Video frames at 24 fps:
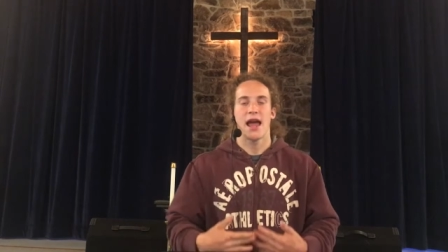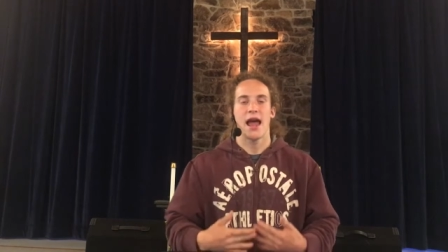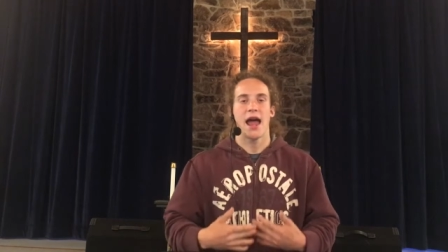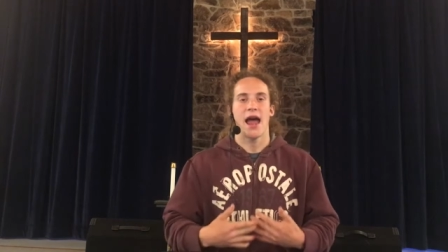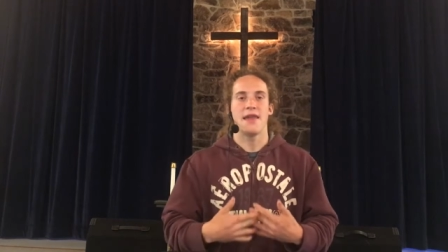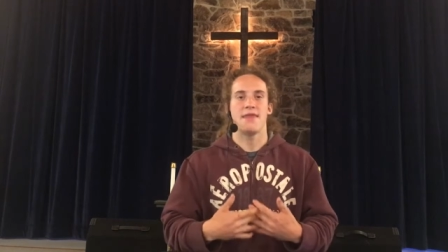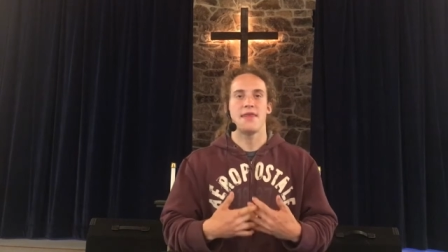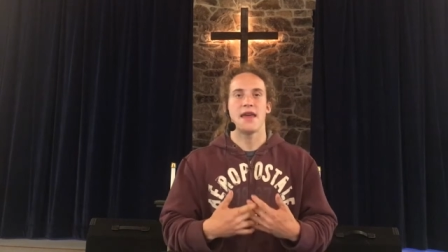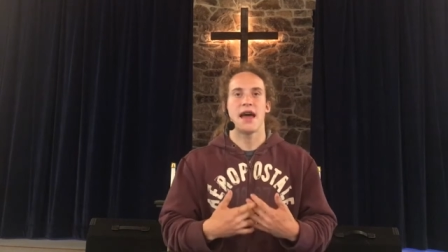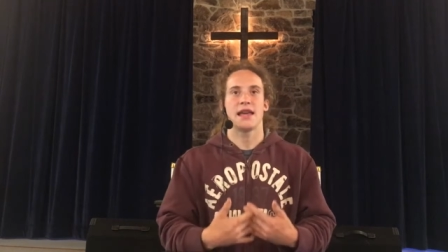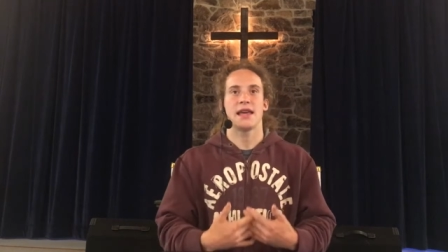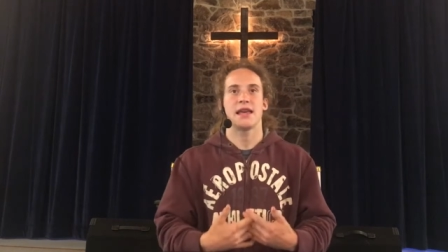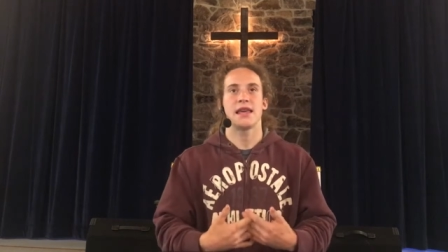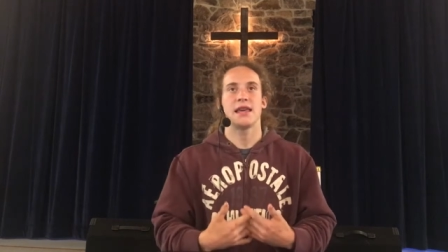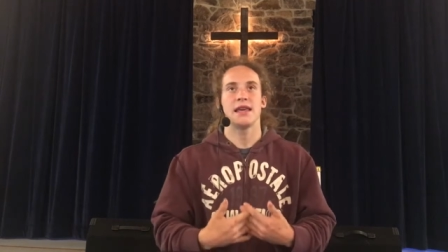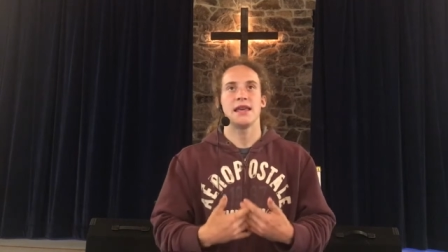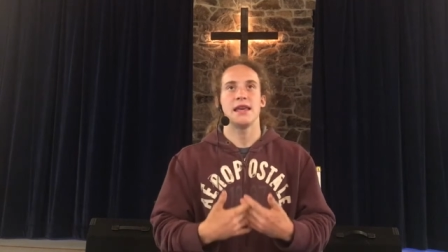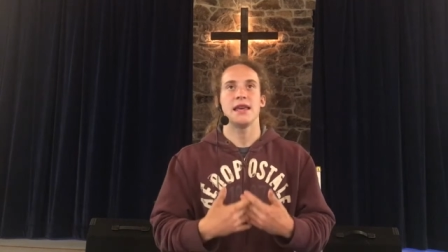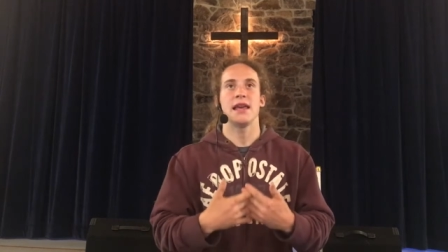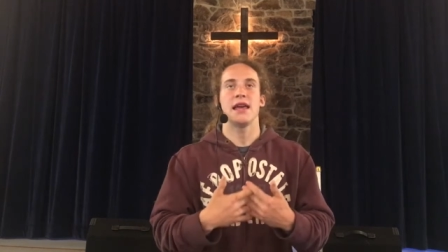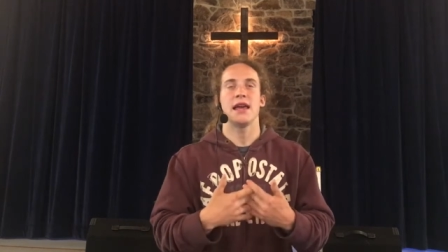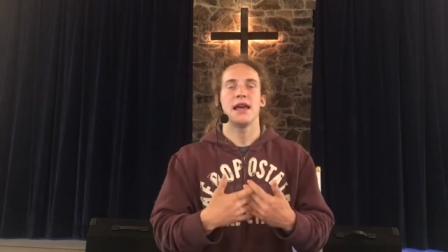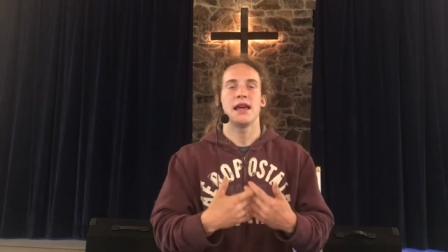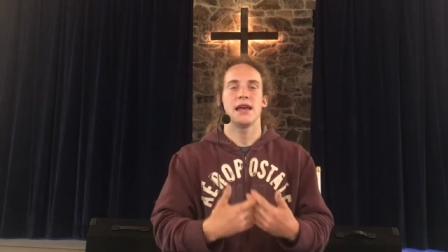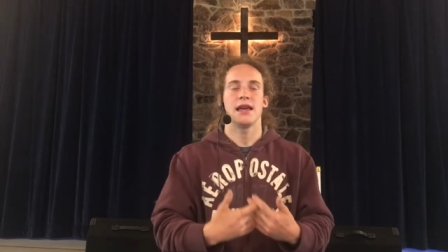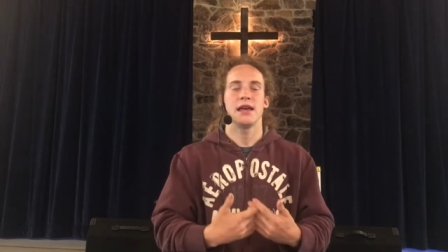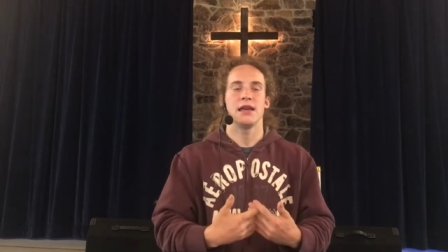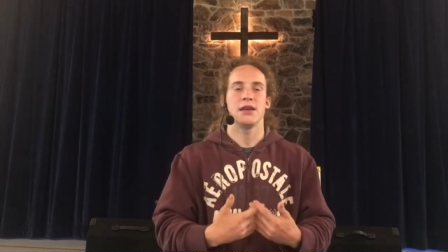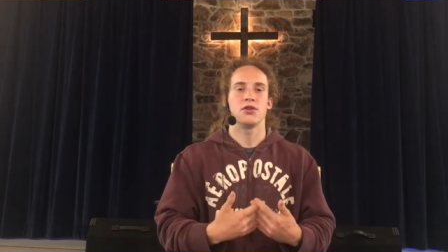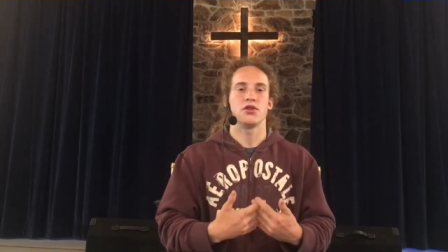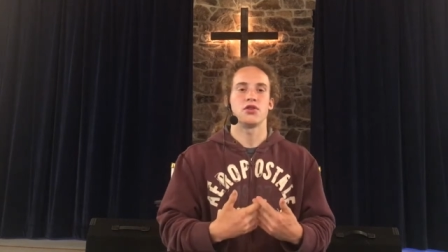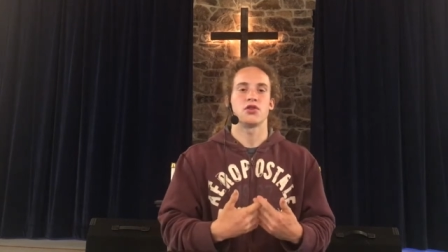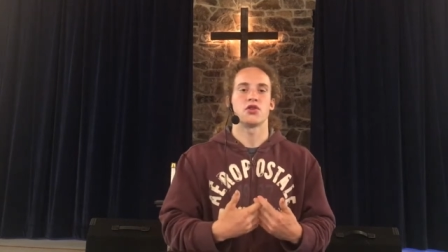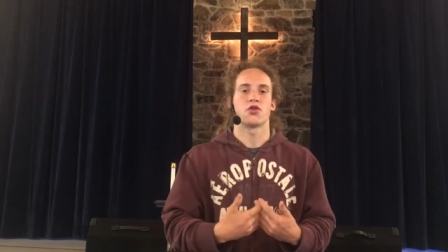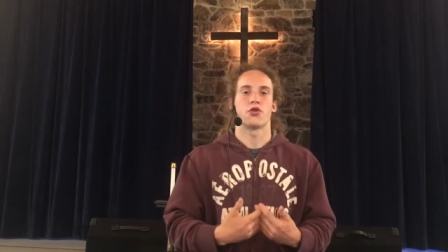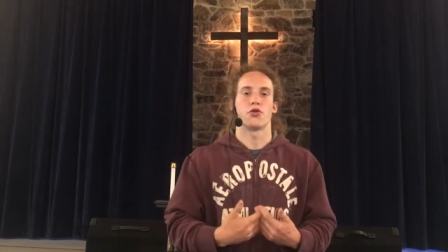and that he
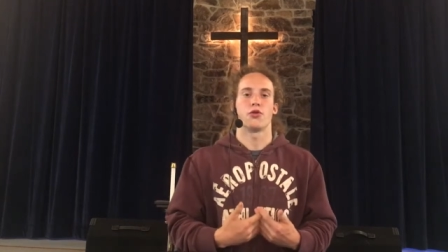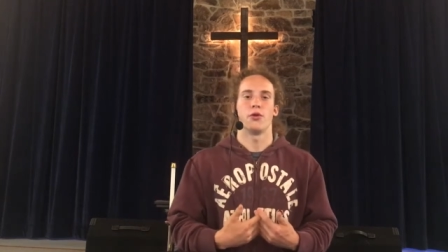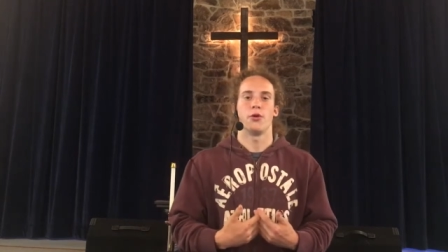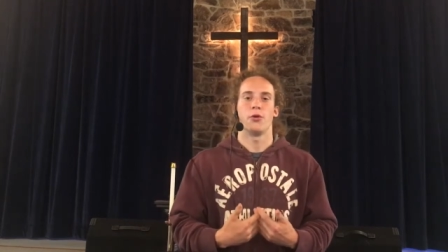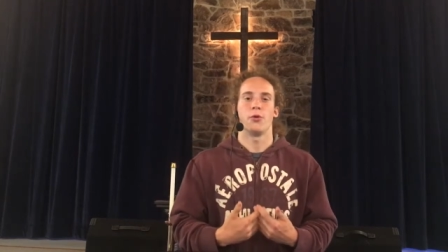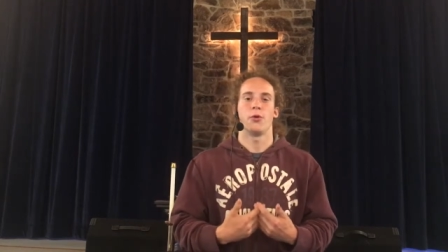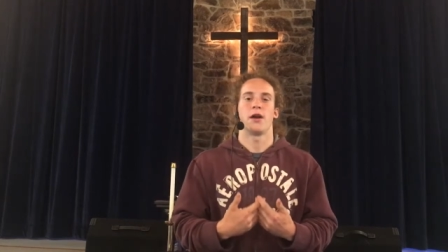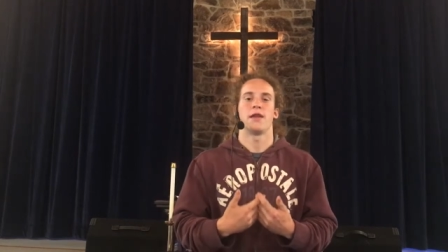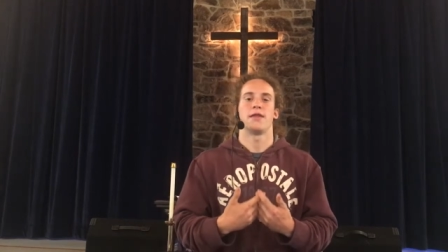is true,